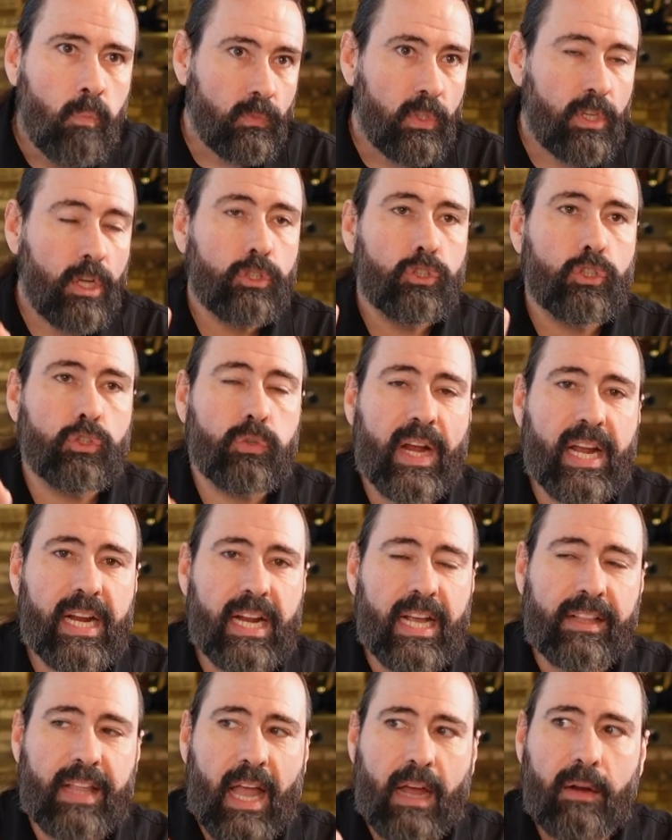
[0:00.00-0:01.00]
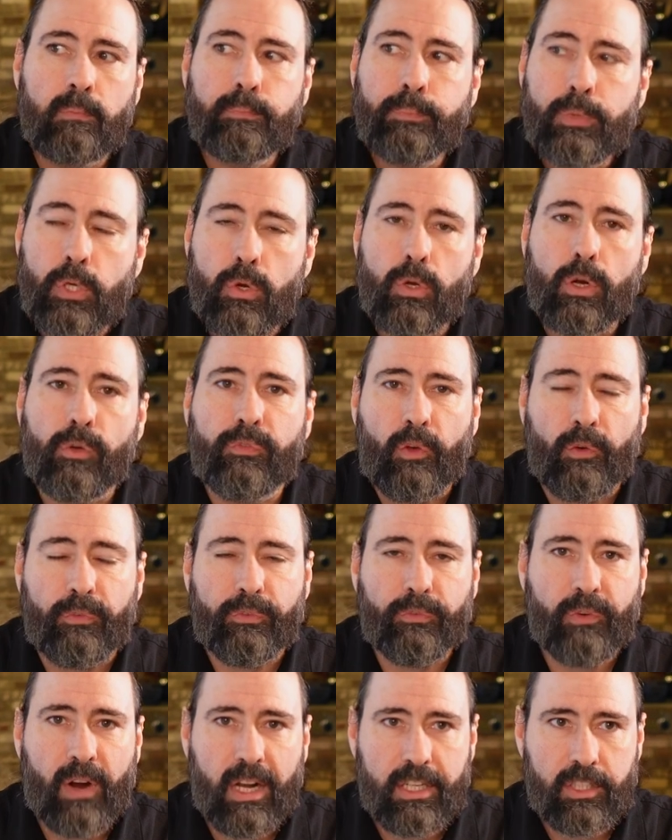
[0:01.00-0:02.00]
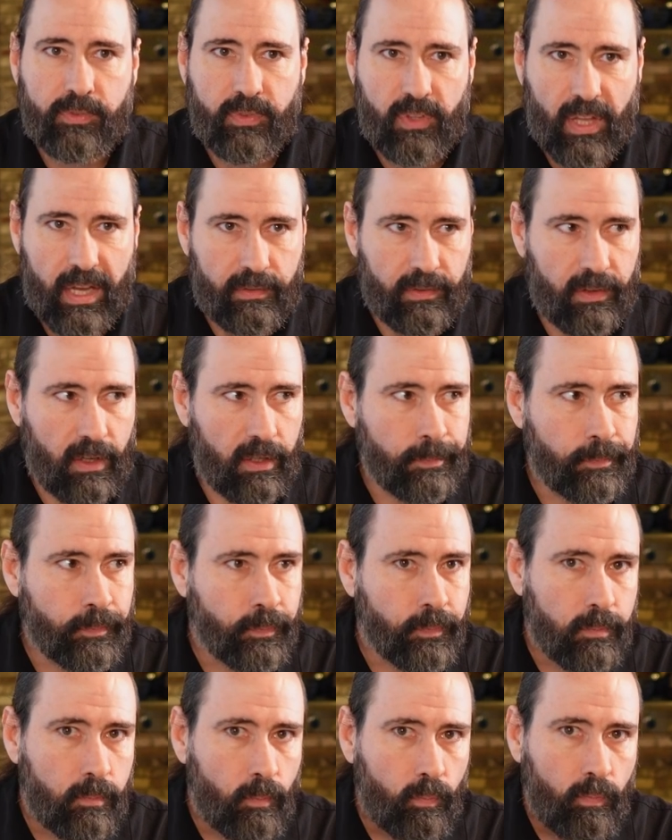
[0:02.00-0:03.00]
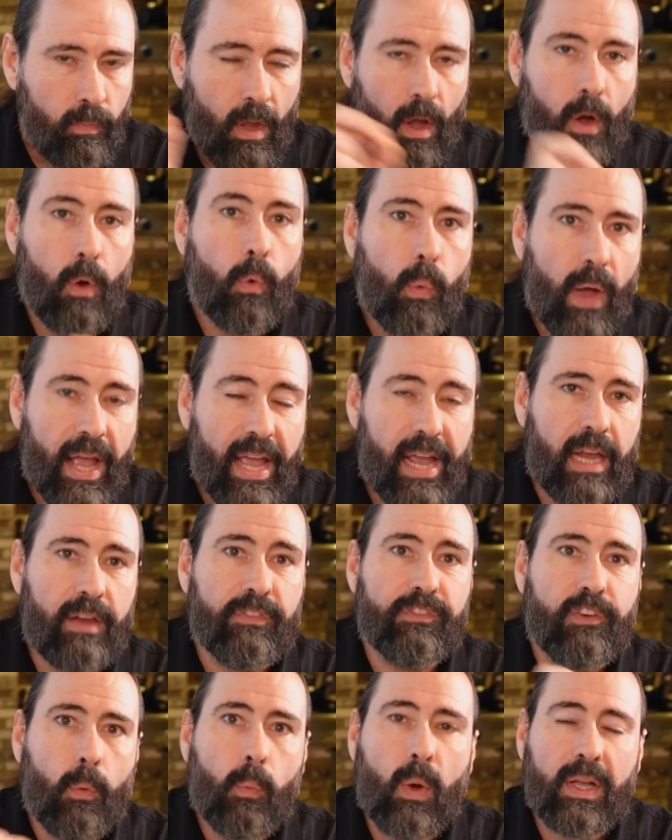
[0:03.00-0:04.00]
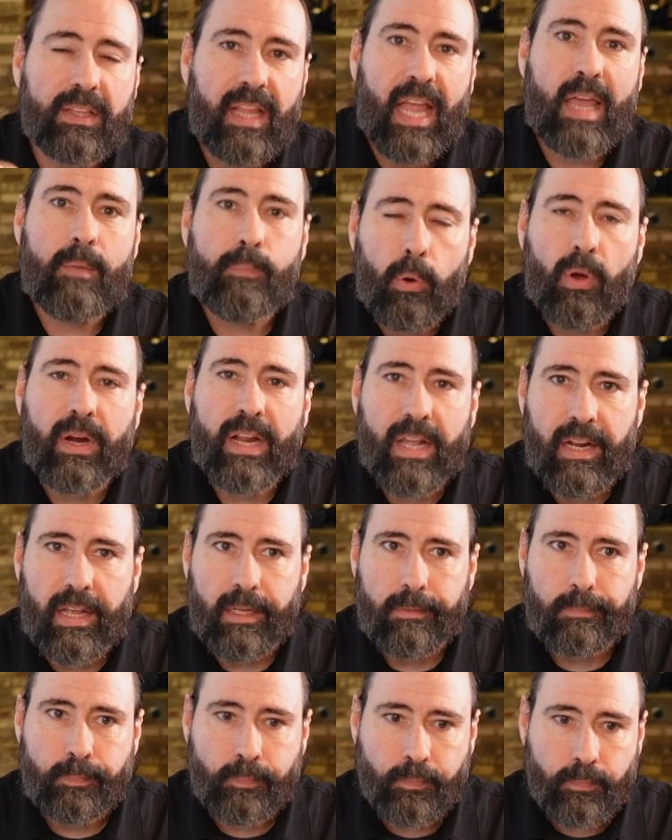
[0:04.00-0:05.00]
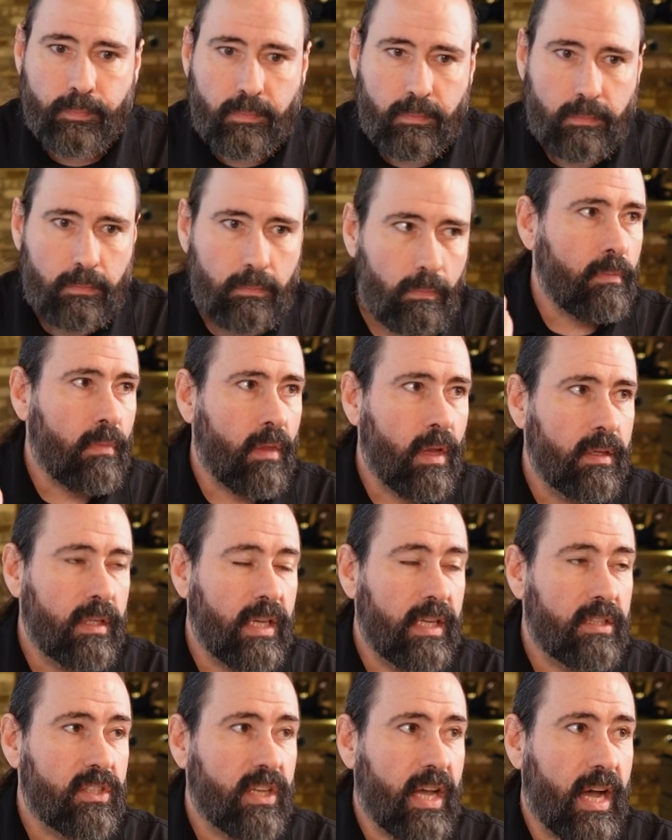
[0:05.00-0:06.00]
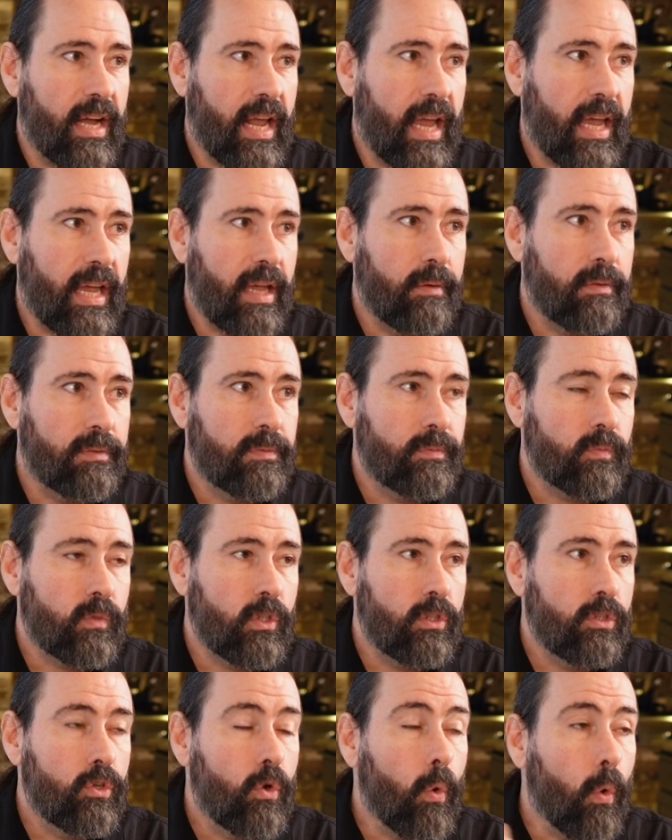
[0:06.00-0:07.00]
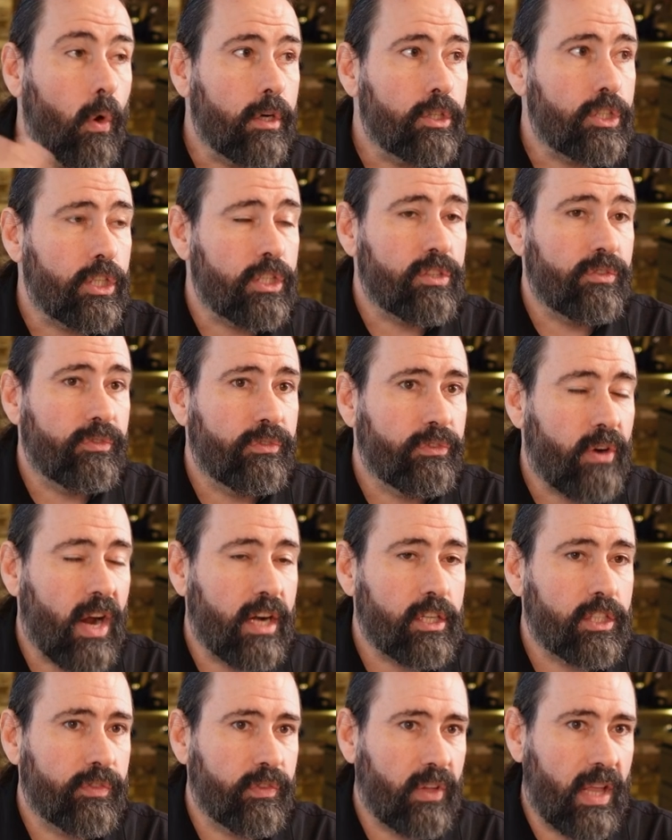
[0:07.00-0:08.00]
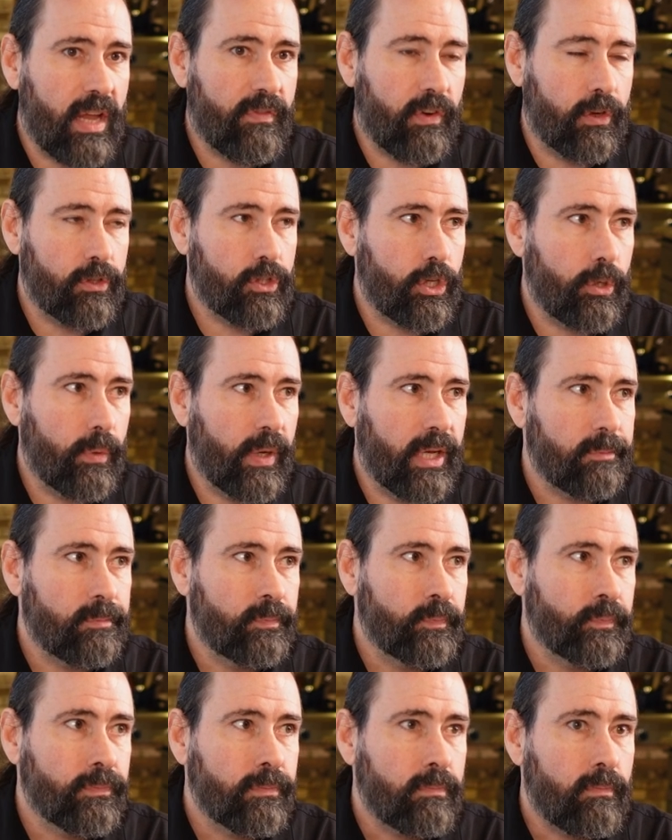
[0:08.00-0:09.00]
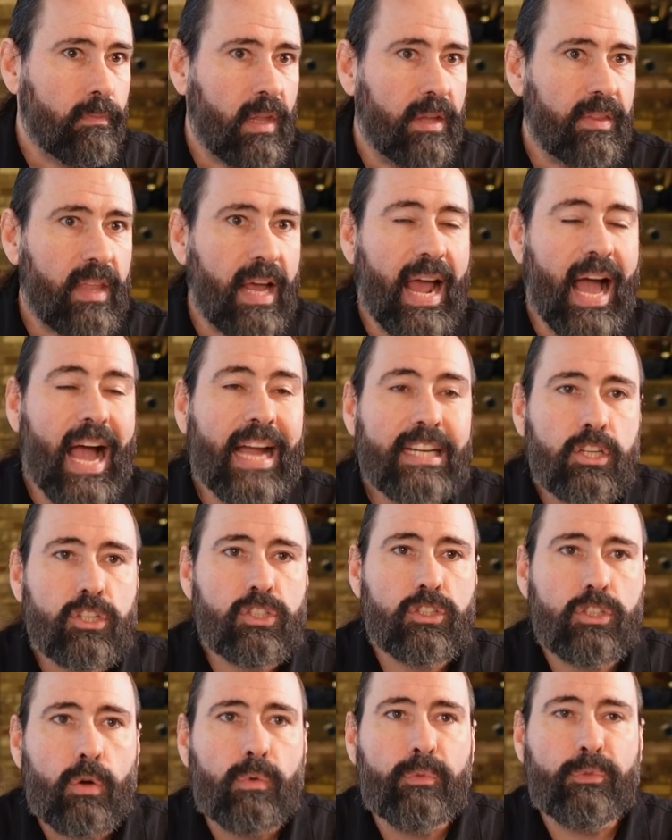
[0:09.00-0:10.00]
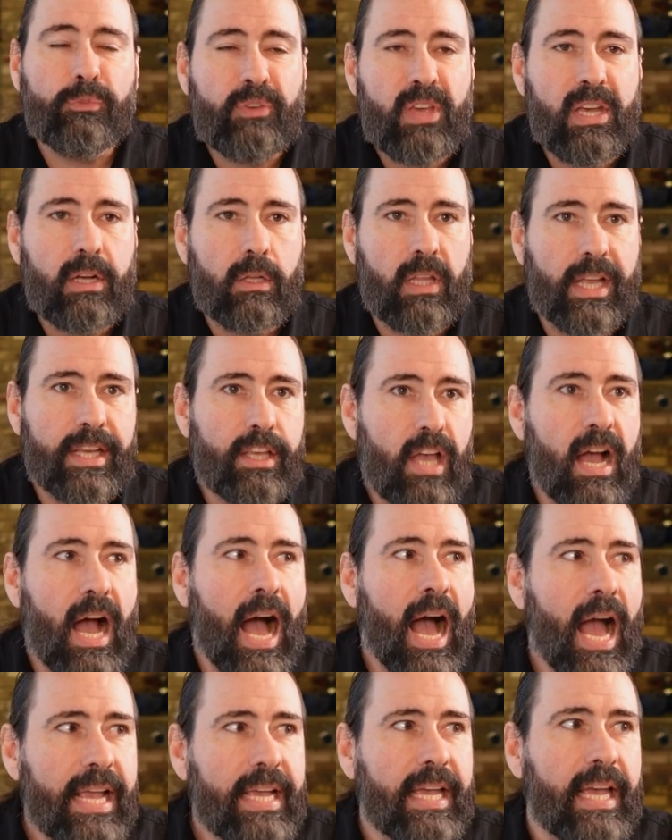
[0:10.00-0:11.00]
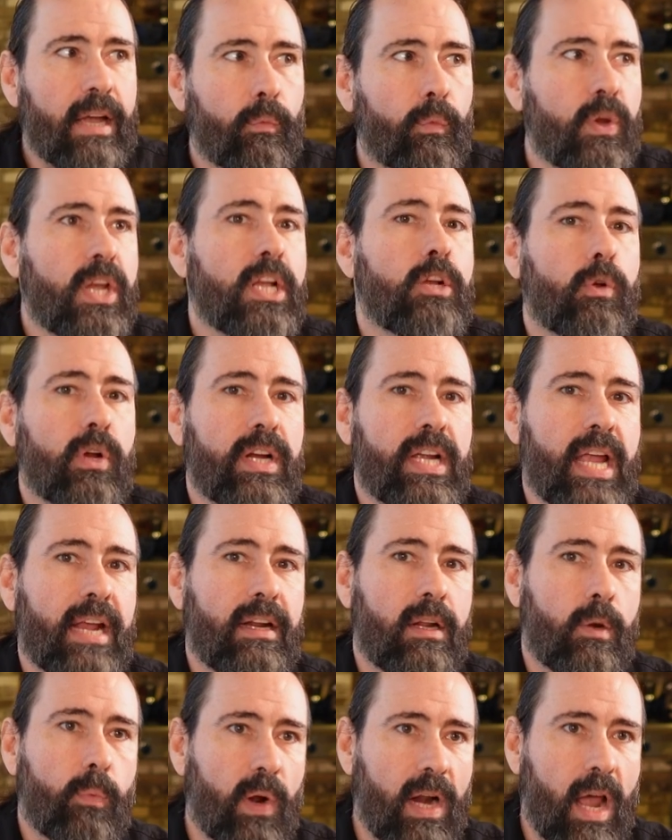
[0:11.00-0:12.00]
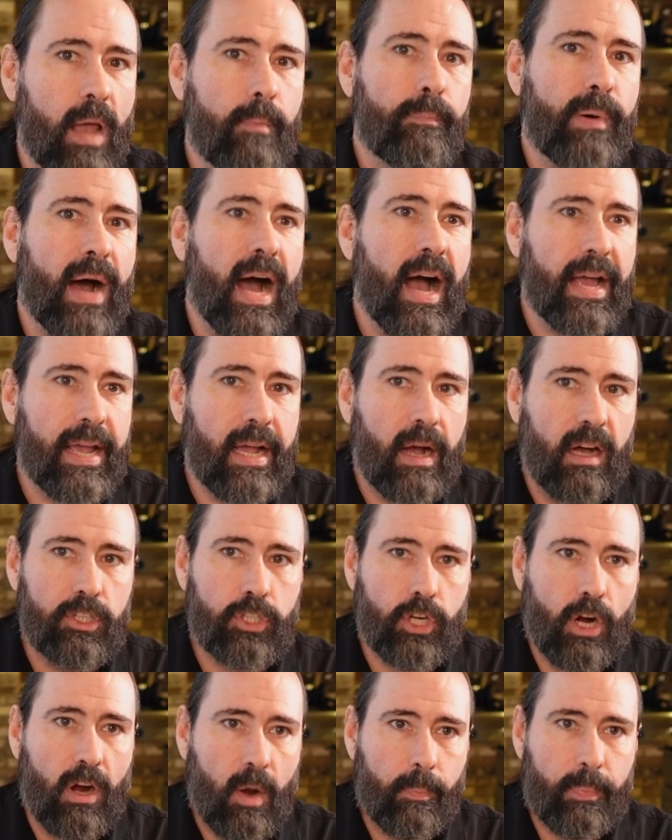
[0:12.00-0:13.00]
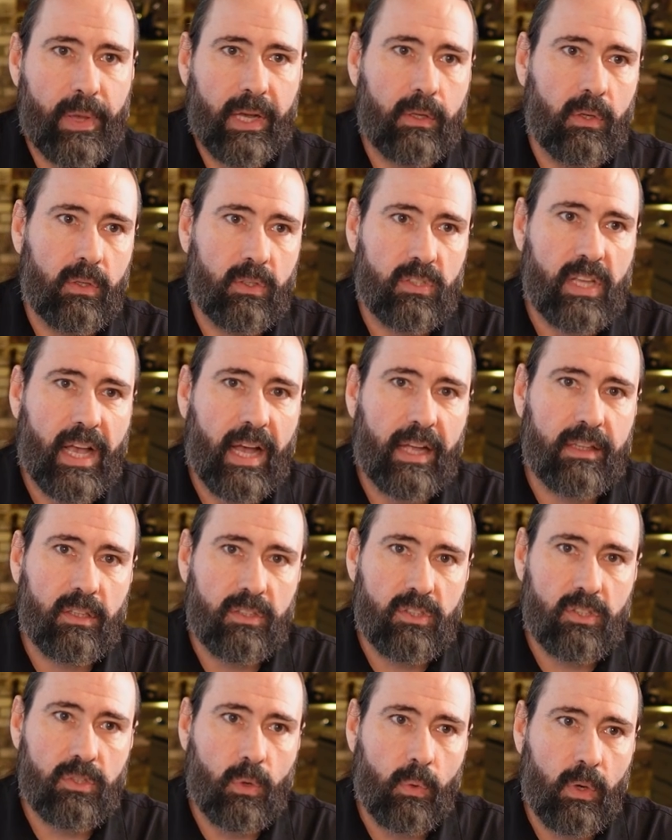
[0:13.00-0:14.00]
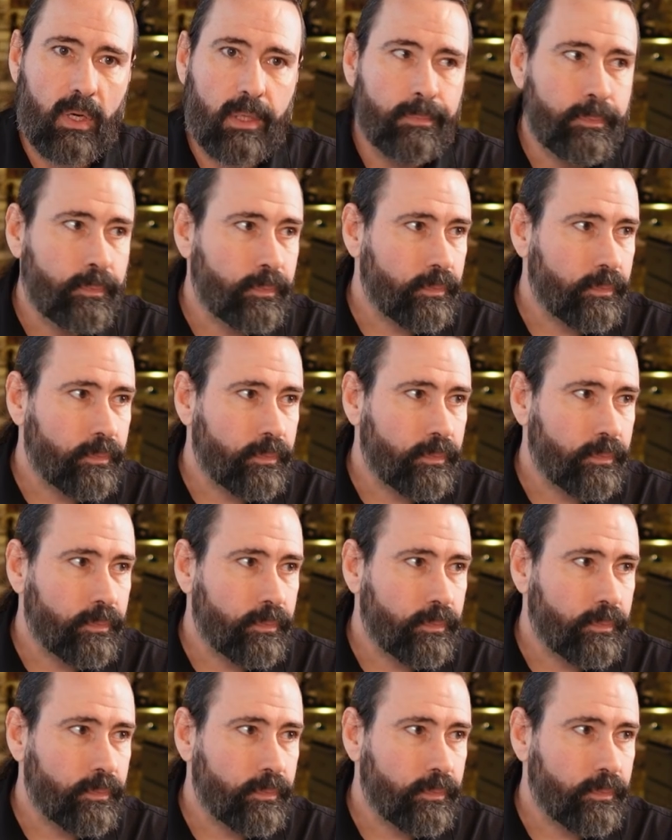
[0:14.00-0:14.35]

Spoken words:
You're trading that beautiful fresh flavor away for what they put in it. It's got a gorgeous fresh flavor to it that I just don't feel like I get recreated when I buy a jar of pickles at the store.